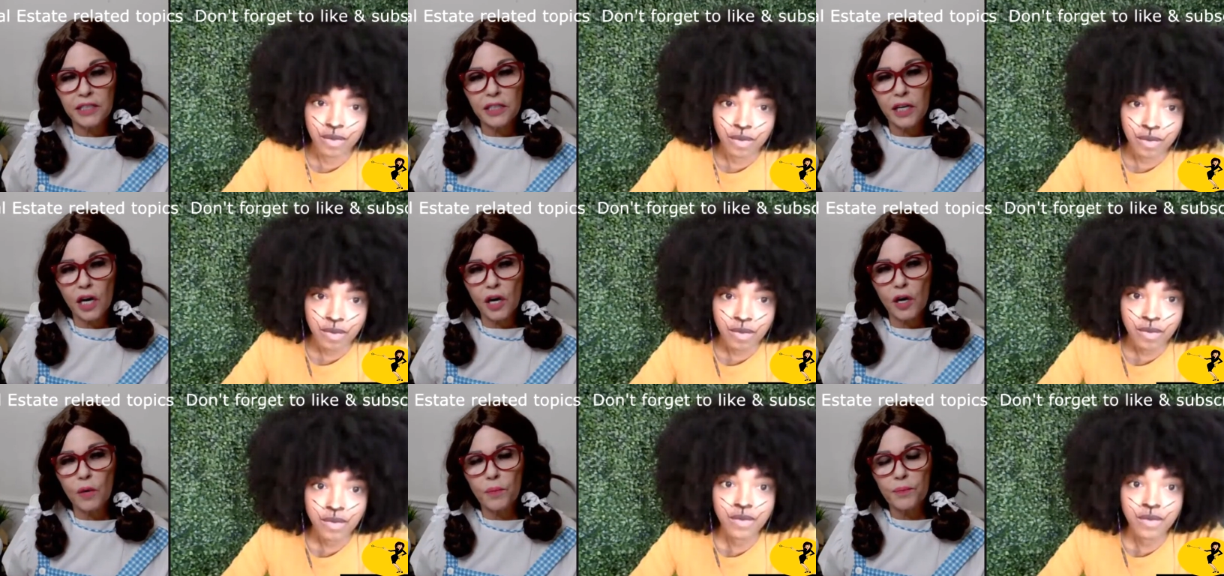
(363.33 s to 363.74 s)
Speaker 1: in a
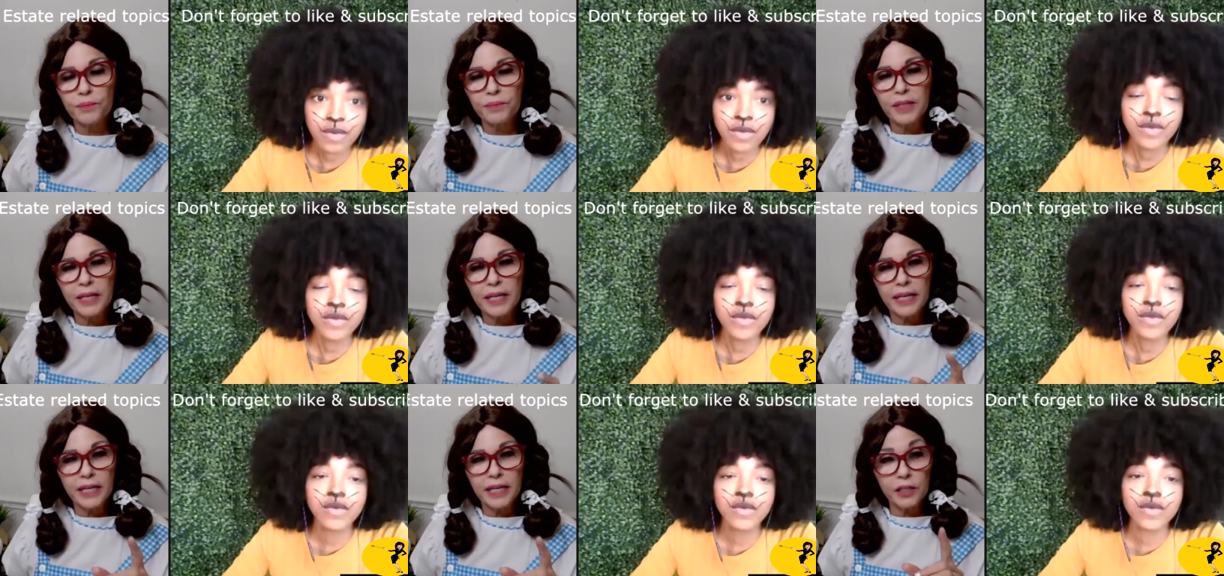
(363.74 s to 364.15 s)
home.
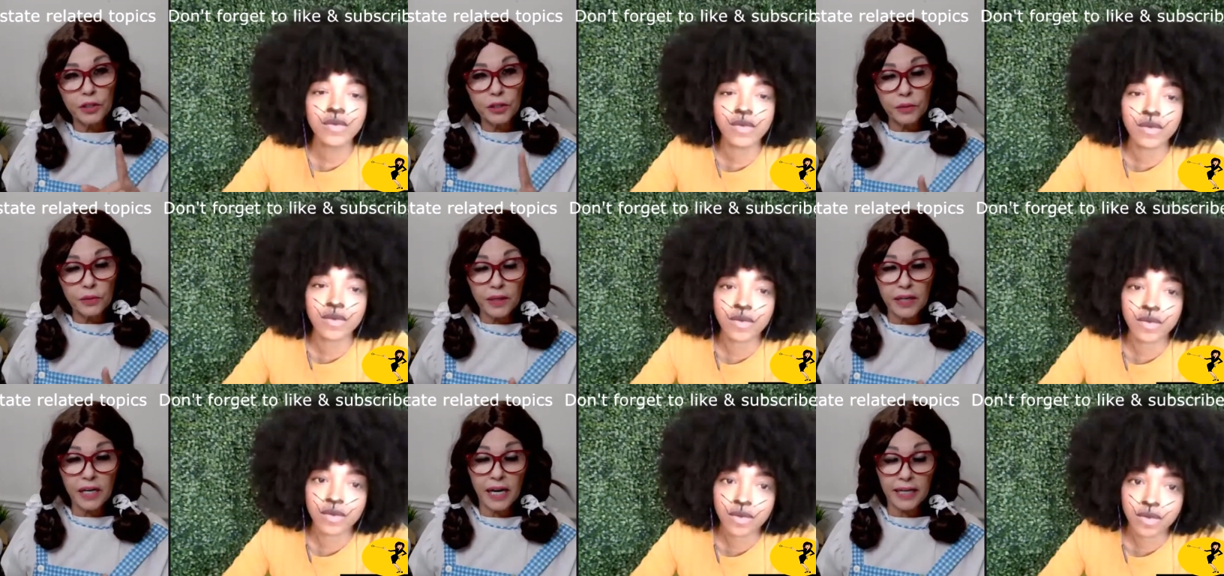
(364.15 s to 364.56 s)
And you
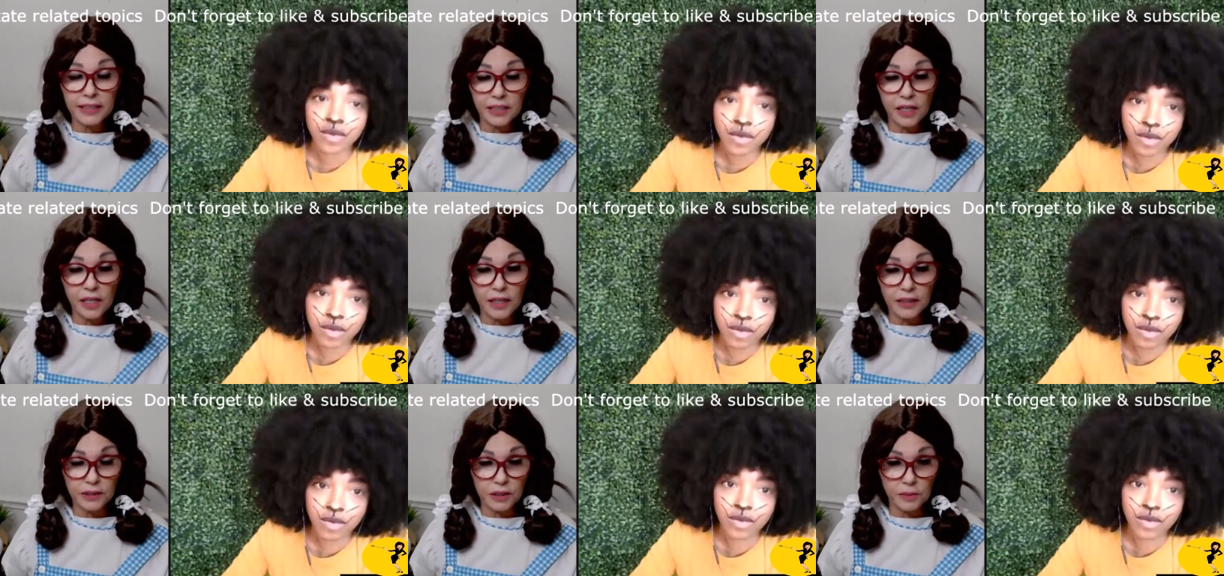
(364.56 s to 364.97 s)
and I
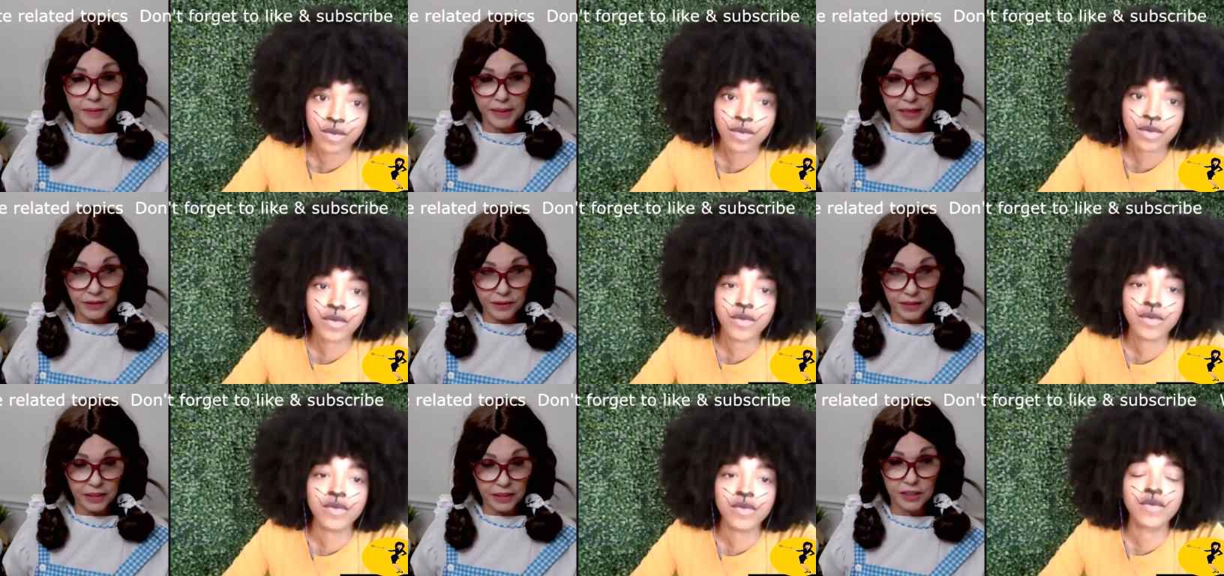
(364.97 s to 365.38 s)
talked
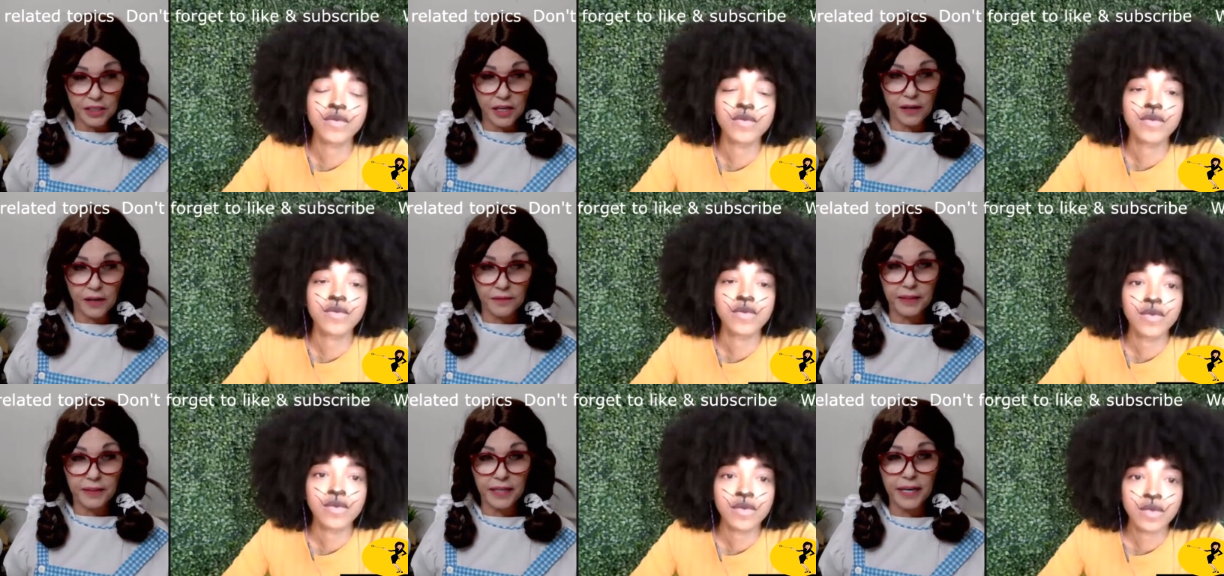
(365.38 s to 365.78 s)
about this
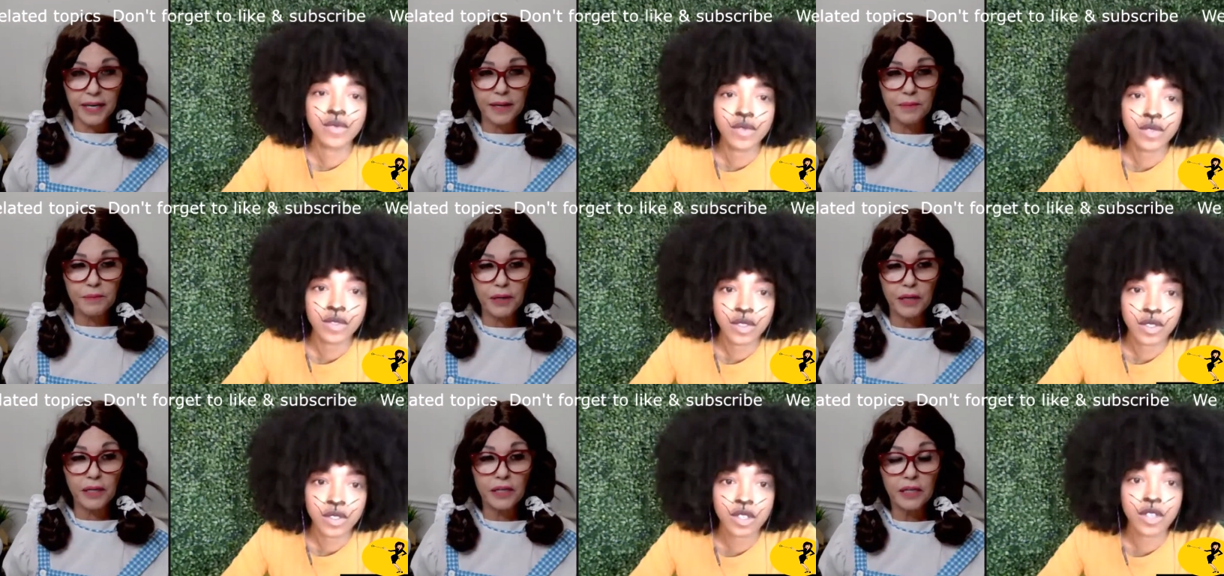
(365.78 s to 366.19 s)
off
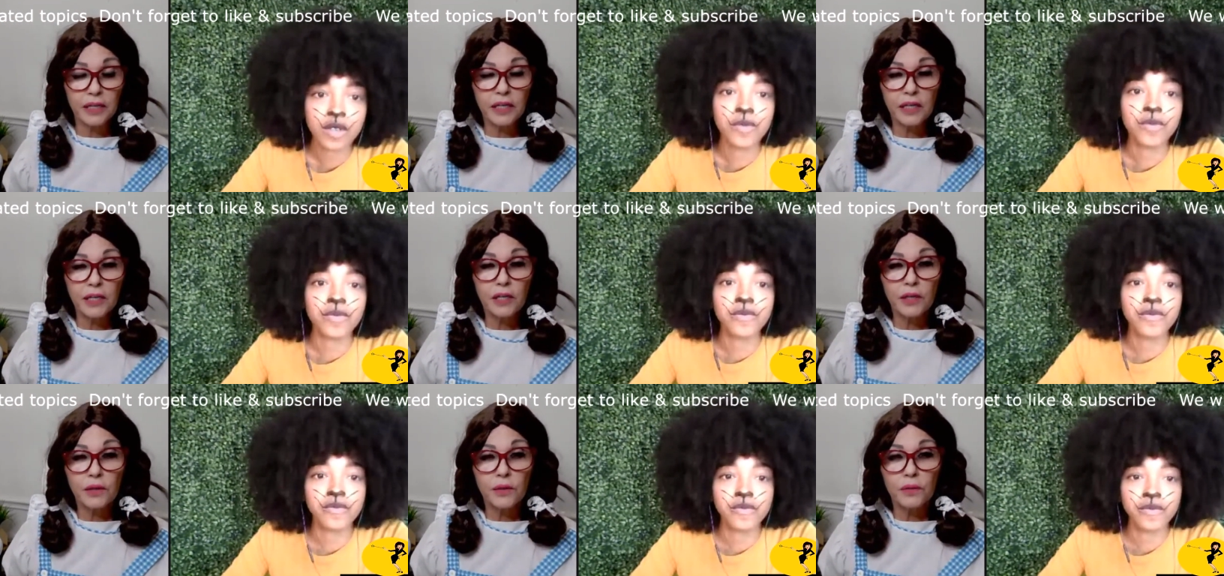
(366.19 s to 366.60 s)
camera.
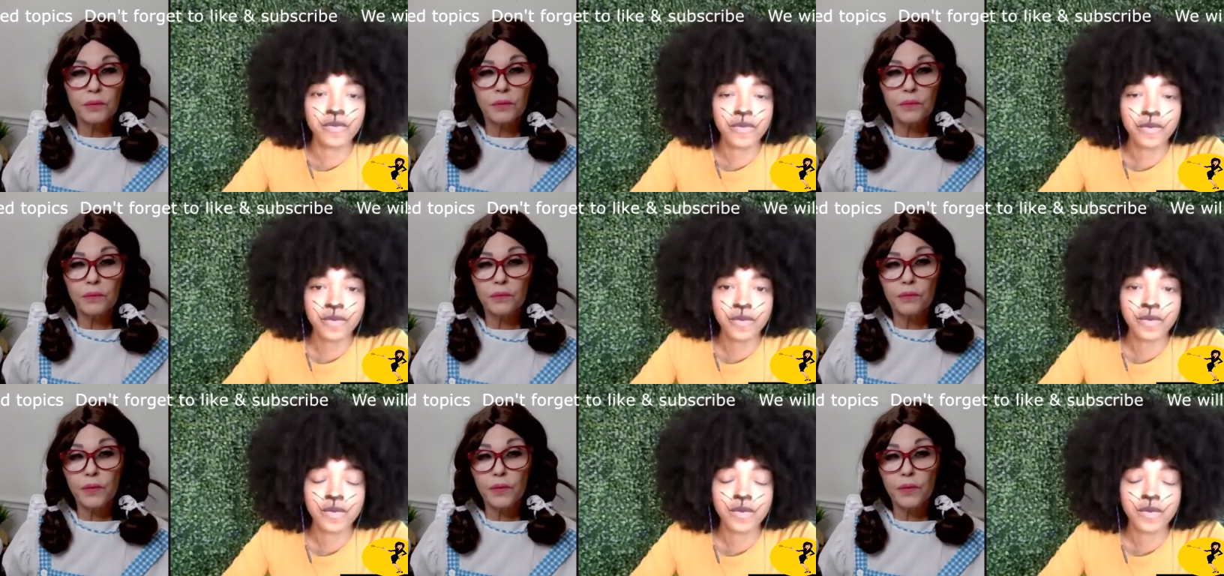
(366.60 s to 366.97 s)
Mm-hmm.